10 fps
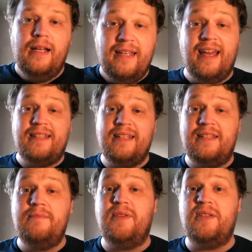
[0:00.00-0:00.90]
Yes, it
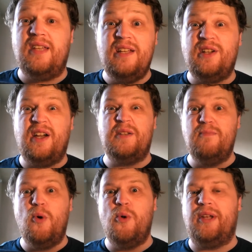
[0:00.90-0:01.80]
seems that TJ is
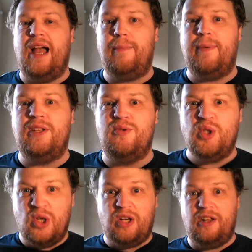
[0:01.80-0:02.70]
more than happy to
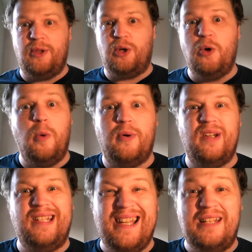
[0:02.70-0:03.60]
suckle on the
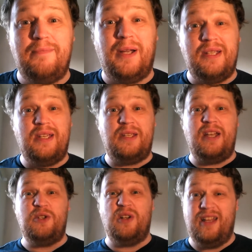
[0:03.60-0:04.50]
corporate teat because he's
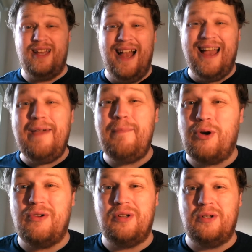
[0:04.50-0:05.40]
essentially a
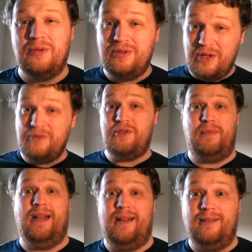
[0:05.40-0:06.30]
hypocritical
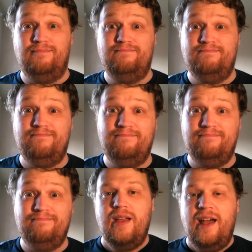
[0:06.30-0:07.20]
douchebag.
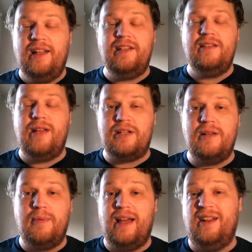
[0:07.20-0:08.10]
And I didn't
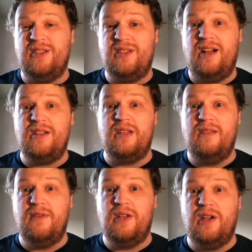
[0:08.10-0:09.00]
actually plan on starting
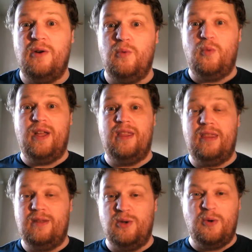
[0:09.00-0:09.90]
the video
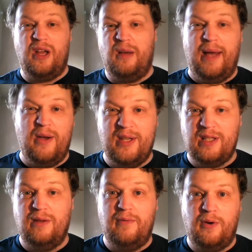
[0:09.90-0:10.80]
with talking about his
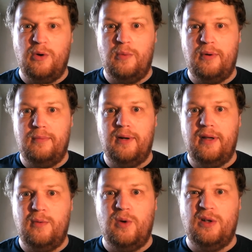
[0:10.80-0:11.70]
love for corporate
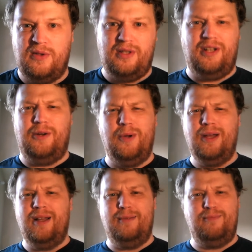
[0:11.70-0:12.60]
money whilst, you know,
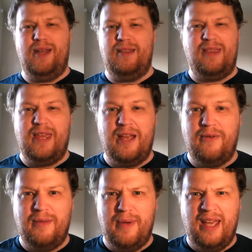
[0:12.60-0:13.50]
in
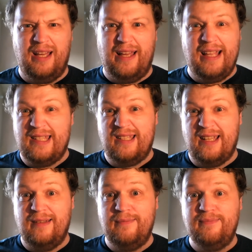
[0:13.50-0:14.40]
theory being against
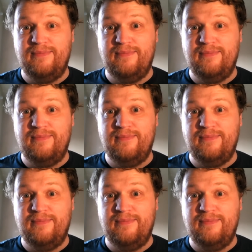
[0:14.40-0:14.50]
it.